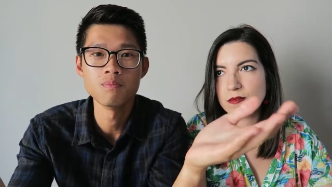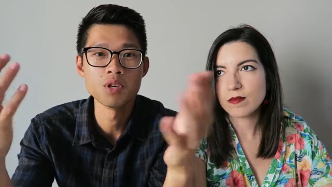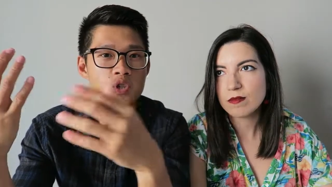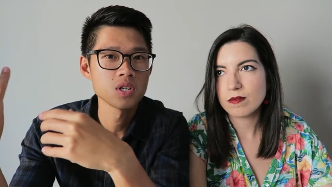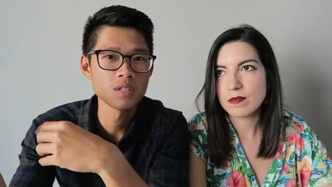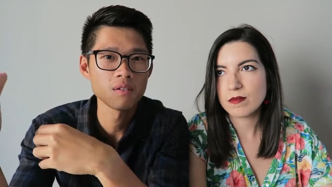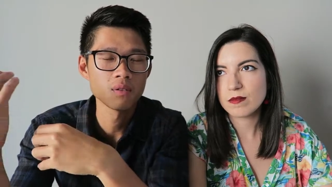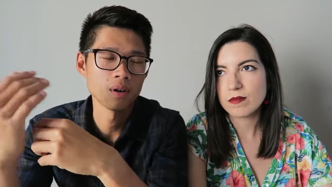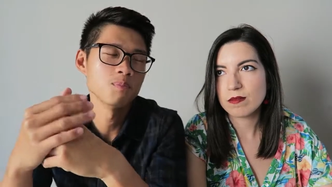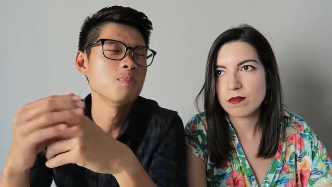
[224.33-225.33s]
Speaker 1: beaches,
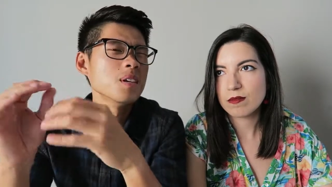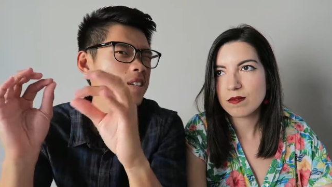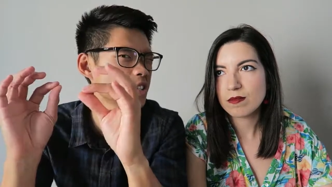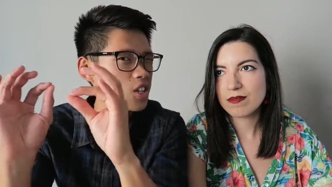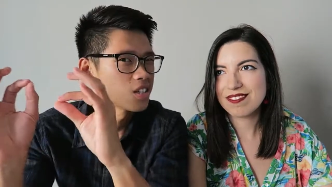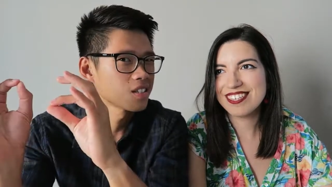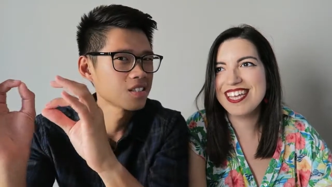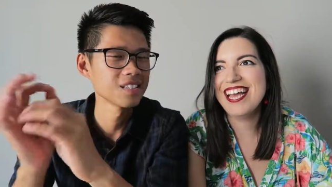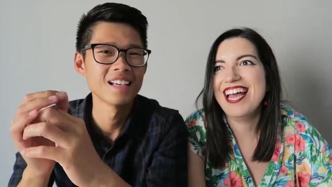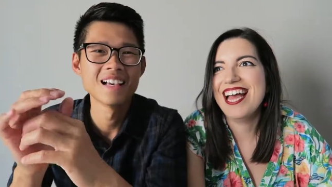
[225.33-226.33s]

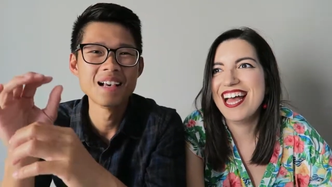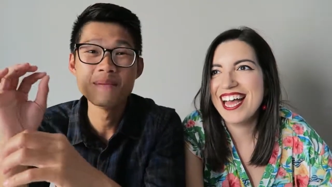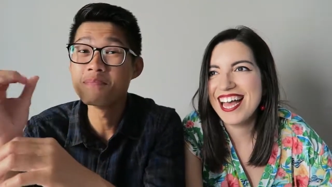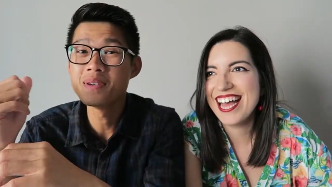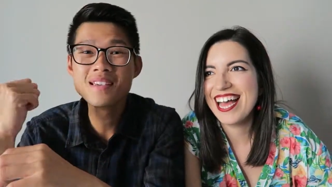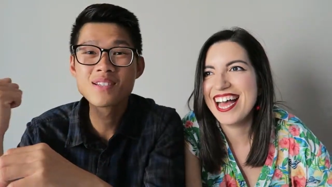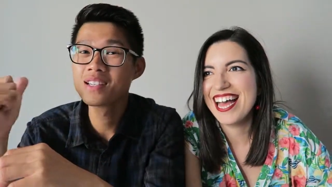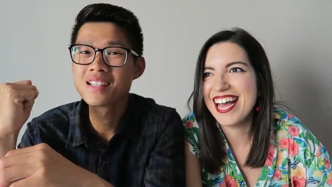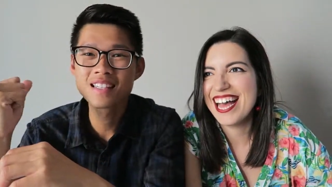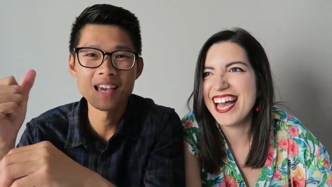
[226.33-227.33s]
beaches,
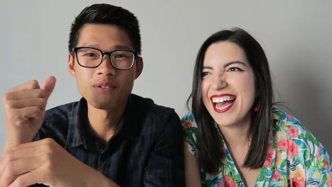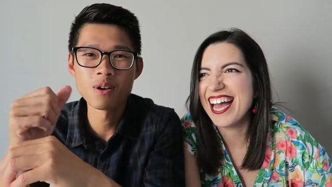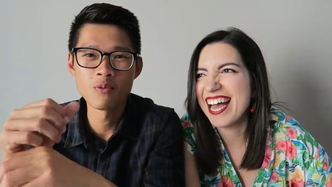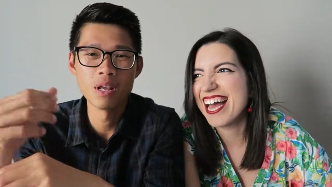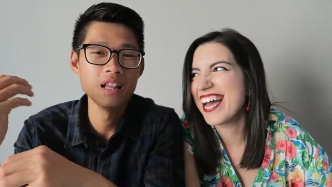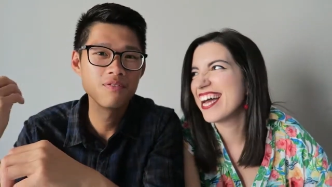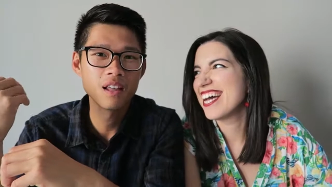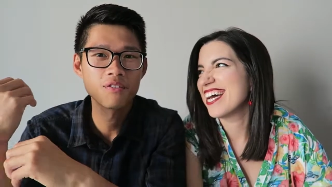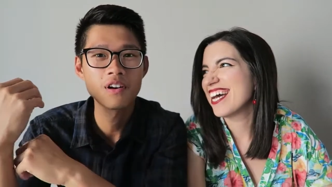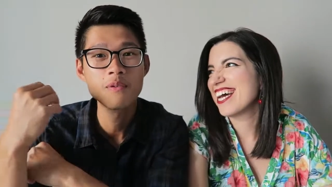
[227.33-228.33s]
beaches everywhere. We live
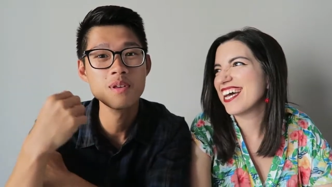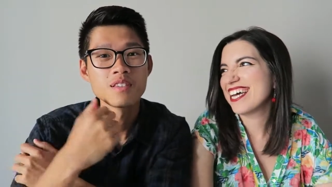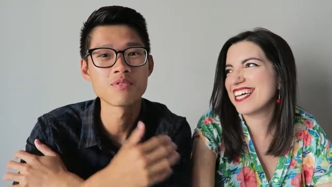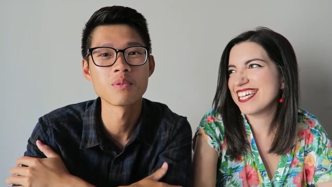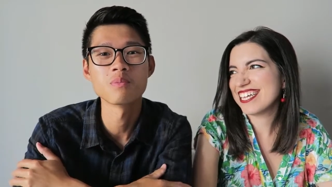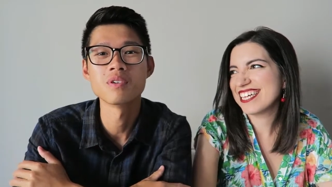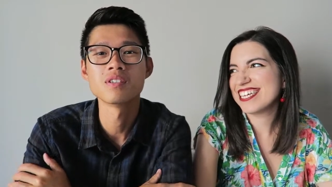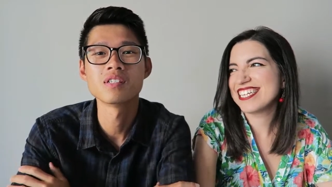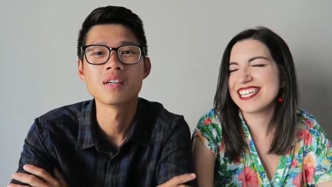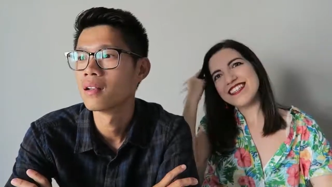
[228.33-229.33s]
like five minutes from the
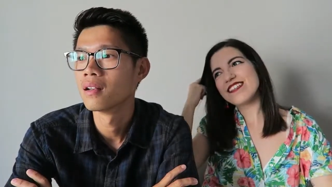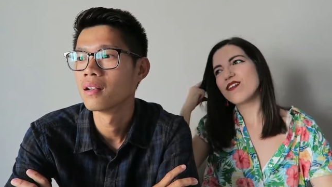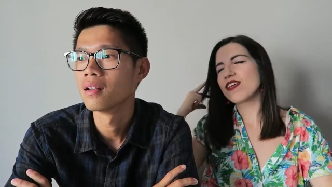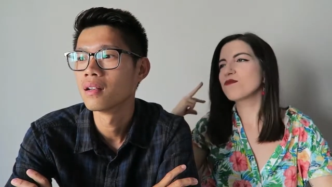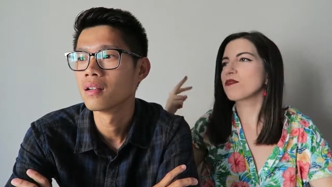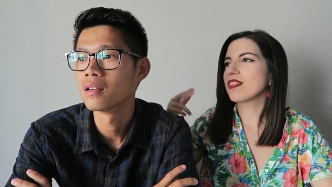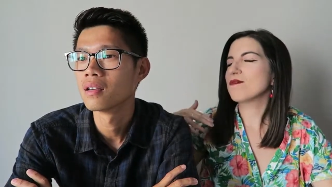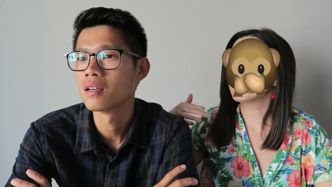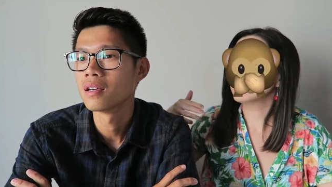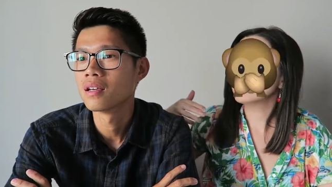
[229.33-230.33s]
beach. Mm. You live with
Speaker 2: the
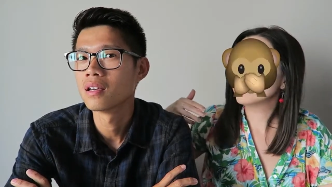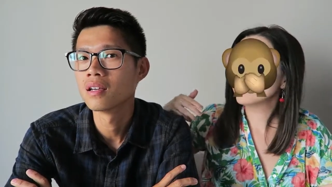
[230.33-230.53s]
beach.